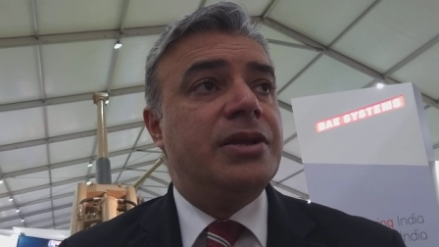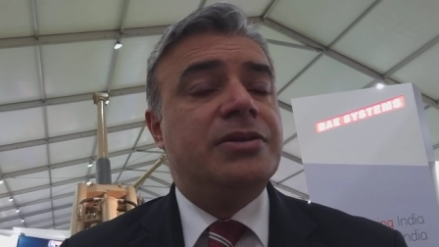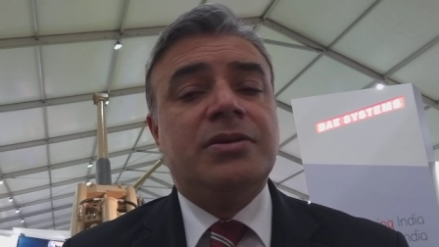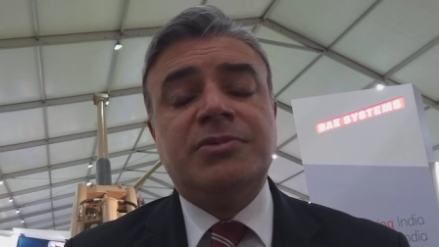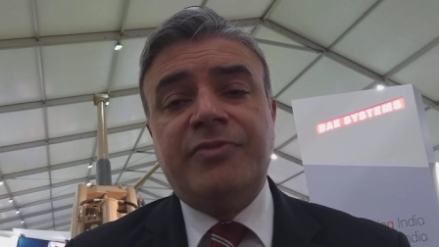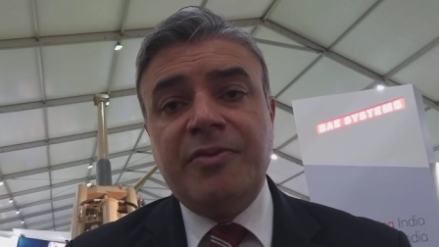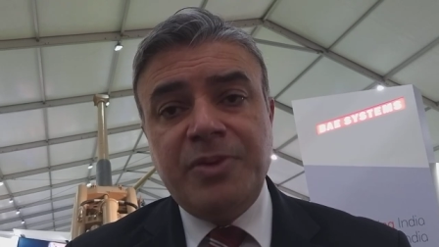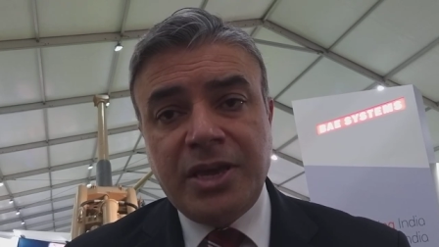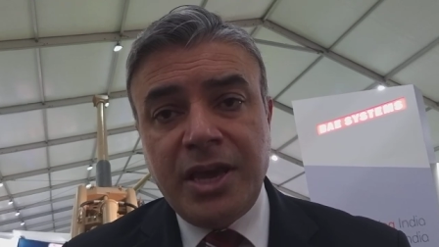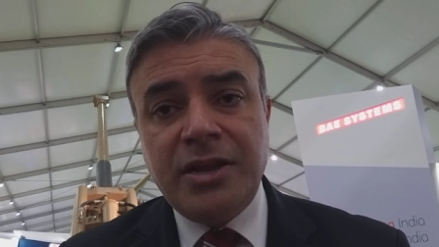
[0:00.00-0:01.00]
in terms of
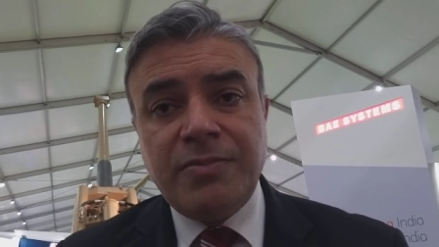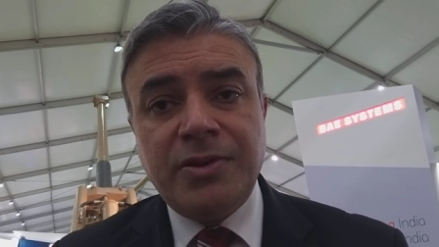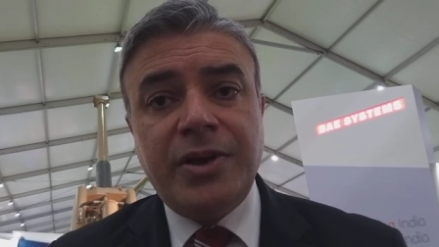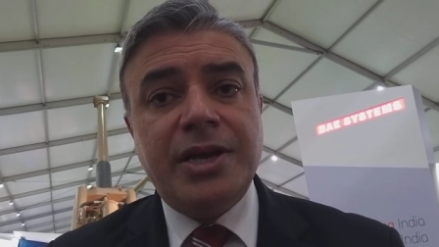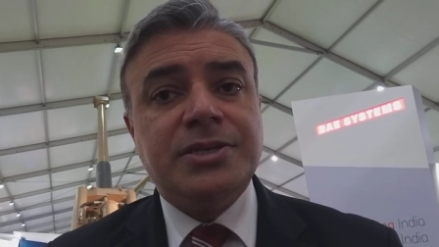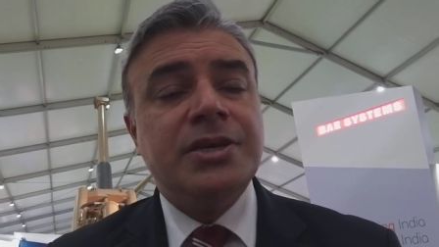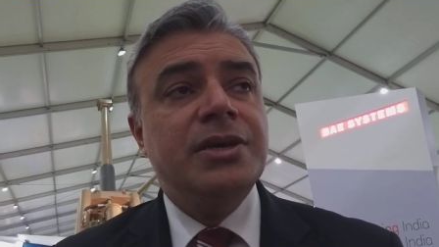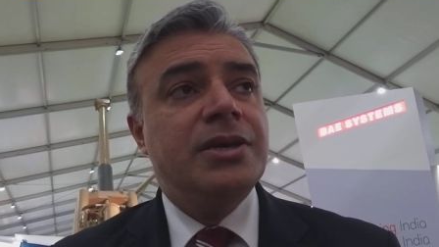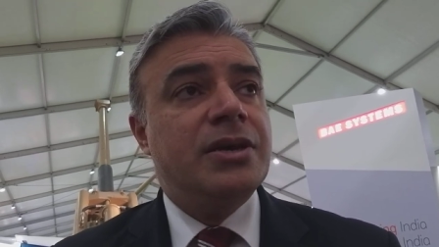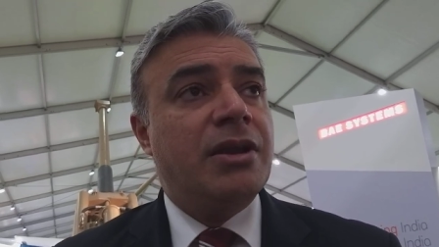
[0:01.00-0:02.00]

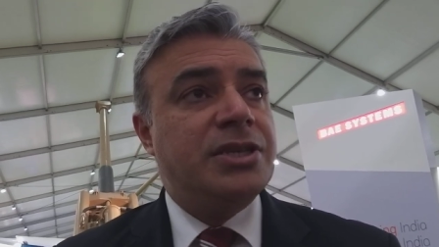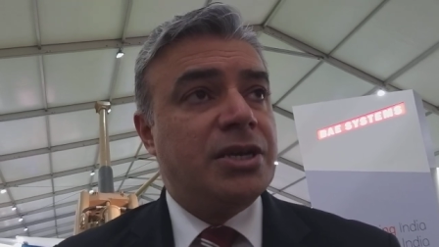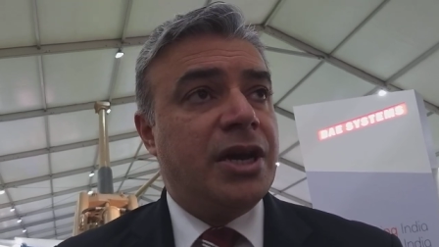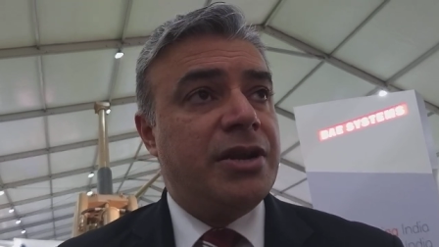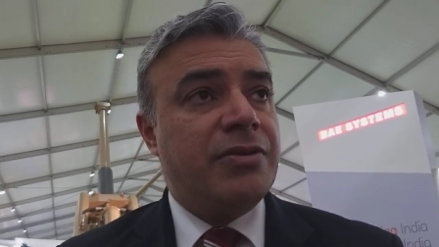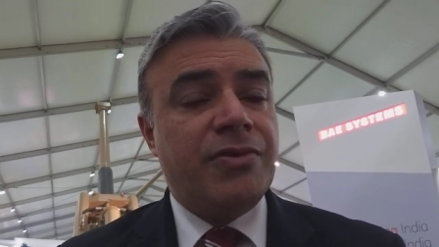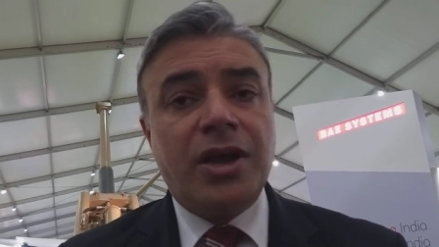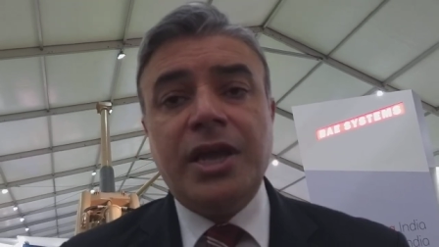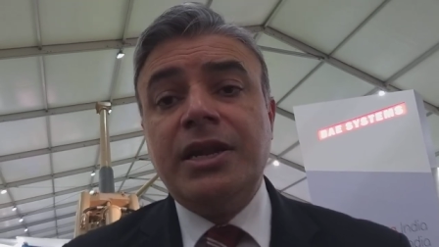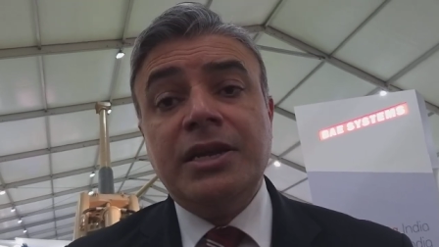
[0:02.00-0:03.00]
APKWS, laser-guided
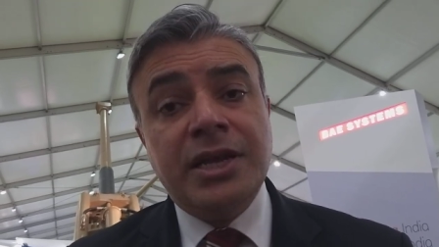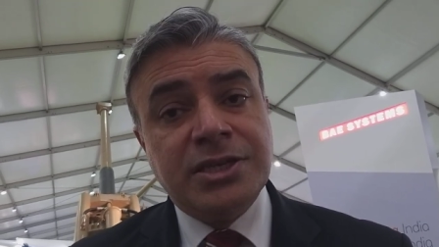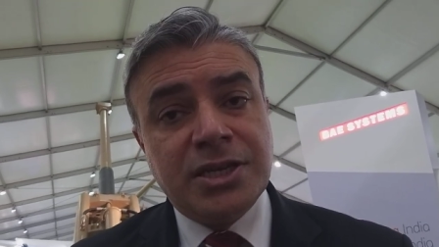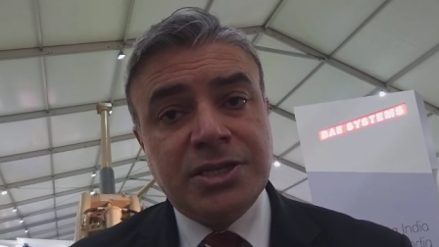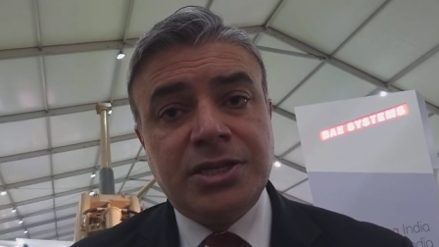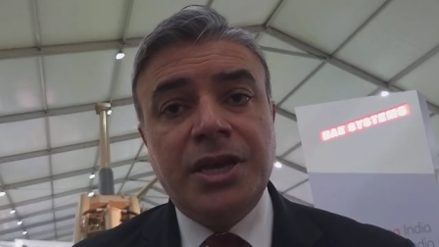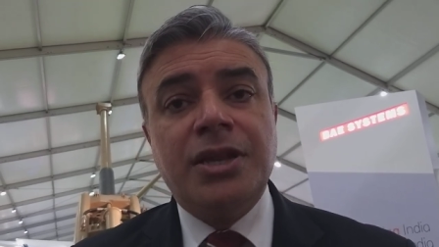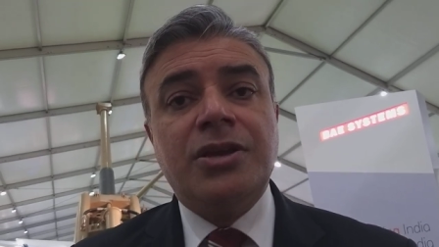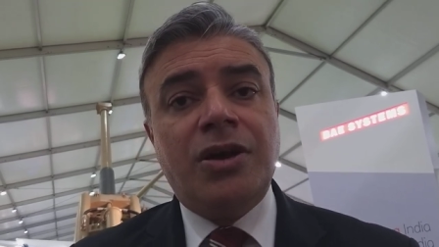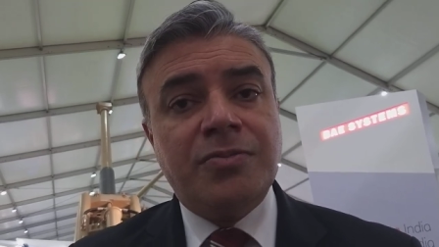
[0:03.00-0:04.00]
rocket,
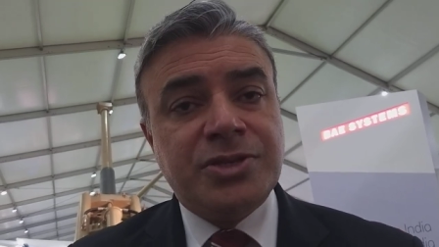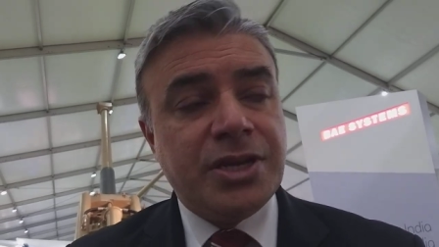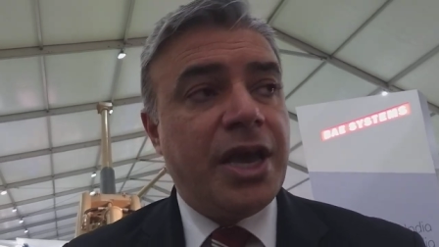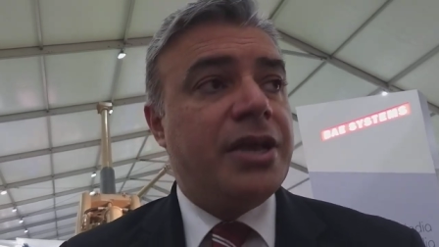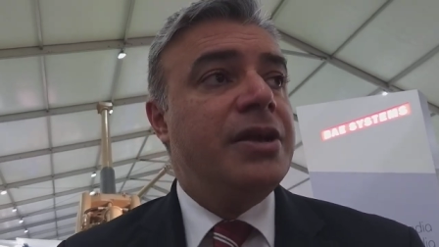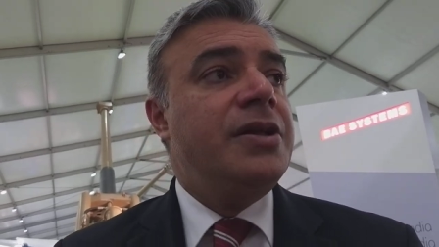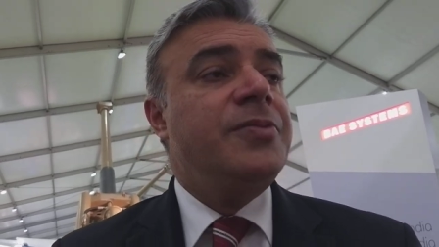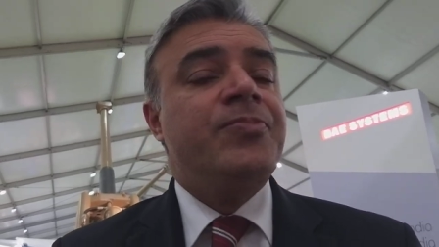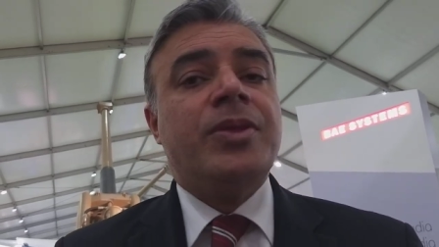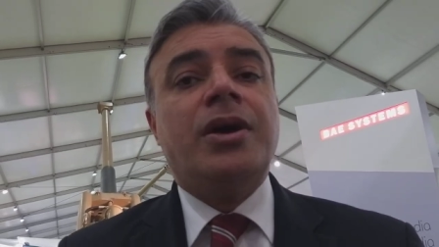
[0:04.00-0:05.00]
LINK-16,
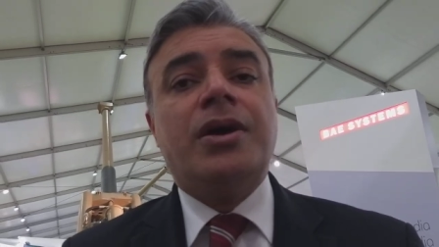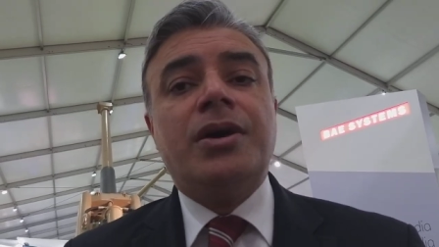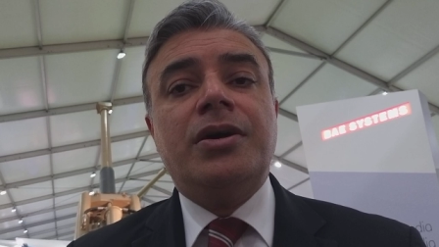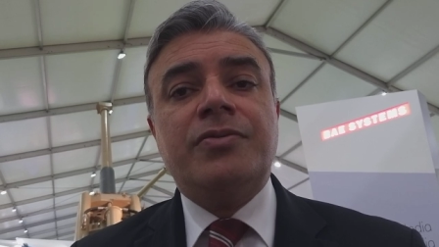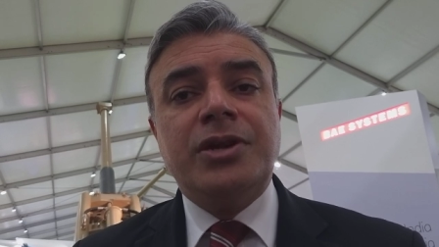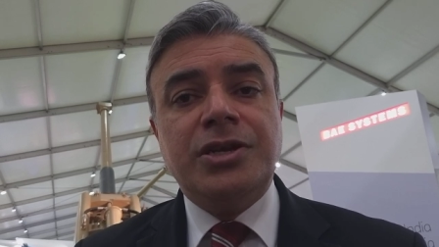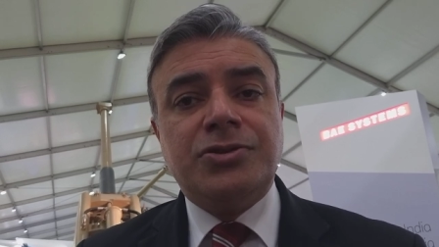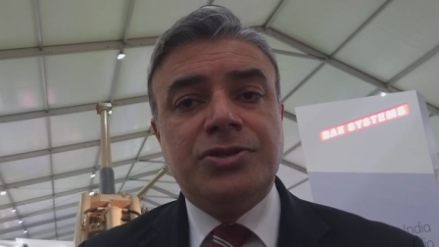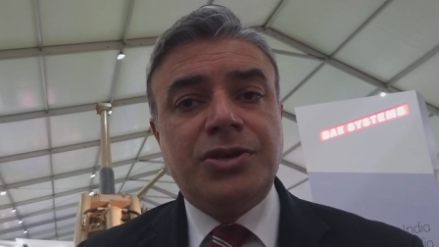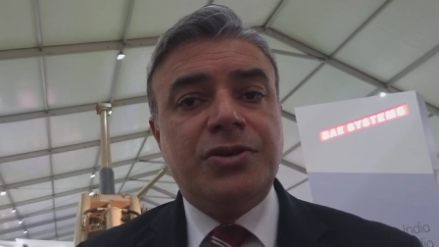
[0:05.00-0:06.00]
COMSEC, really
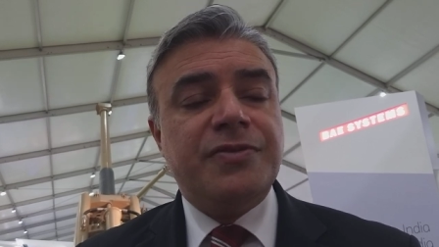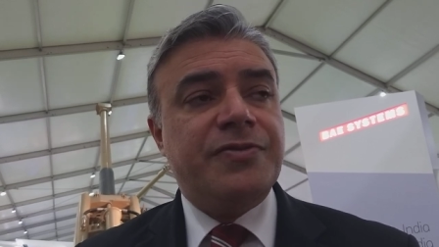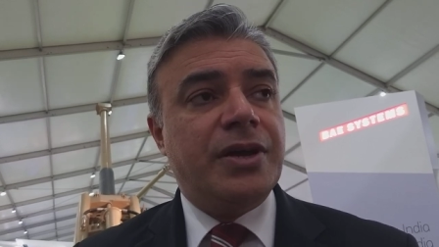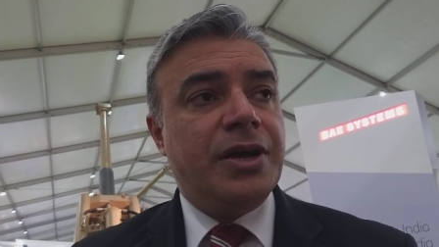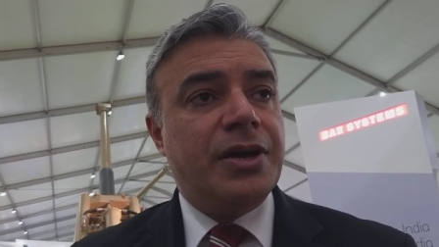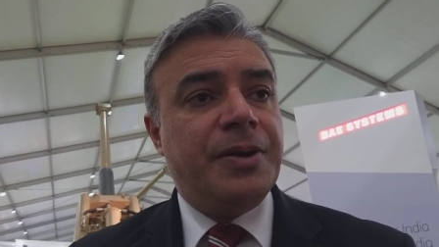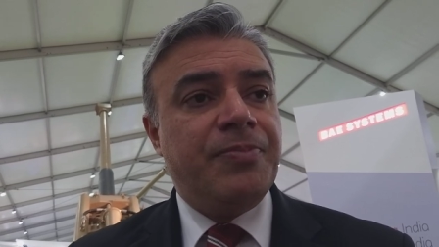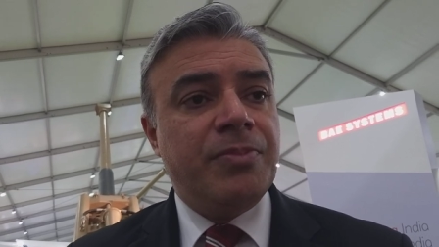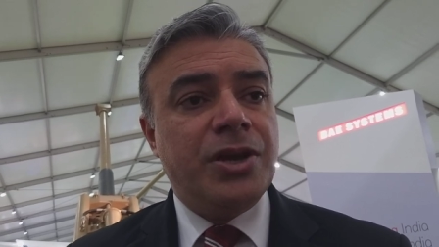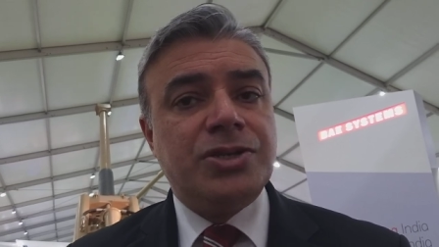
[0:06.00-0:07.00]
to sort of
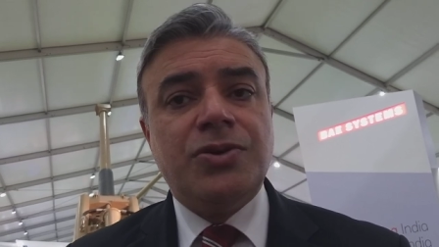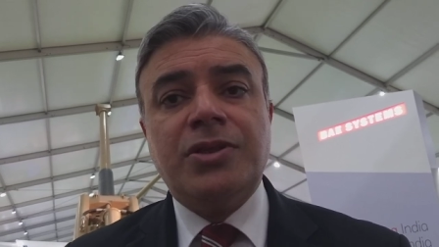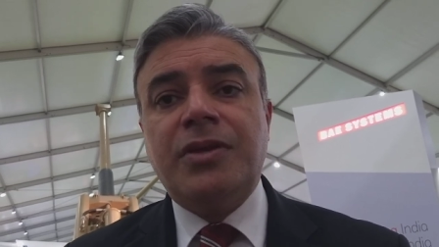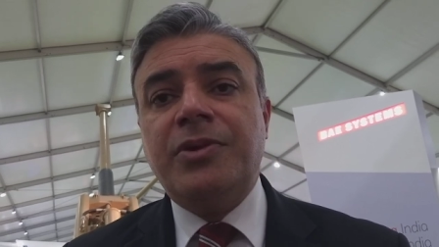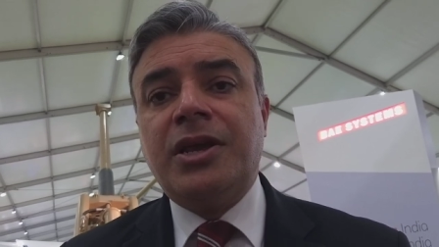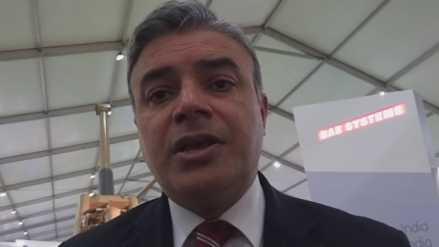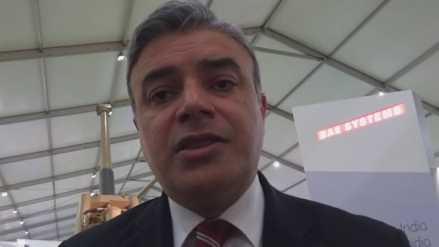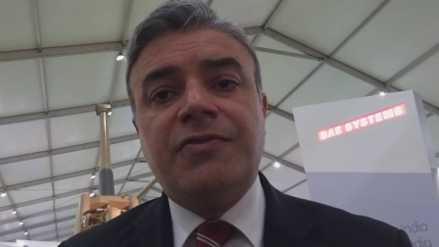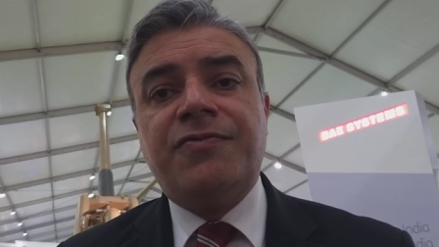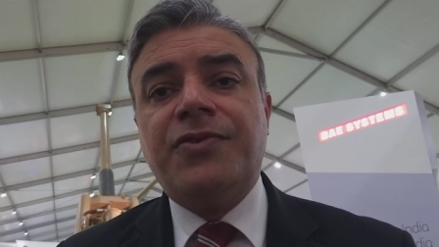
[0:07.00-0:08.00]
make sure that we can
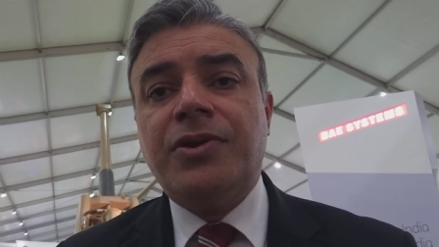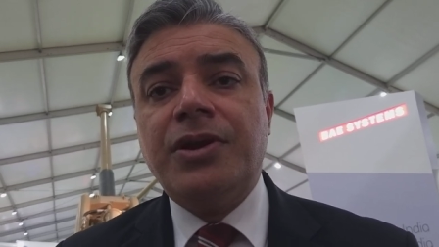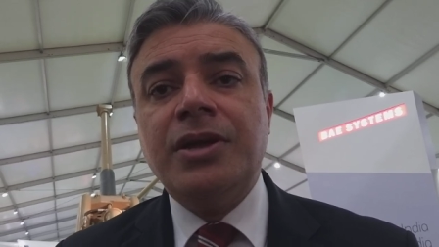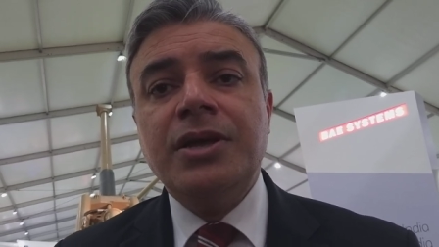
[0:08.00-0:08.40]
get the full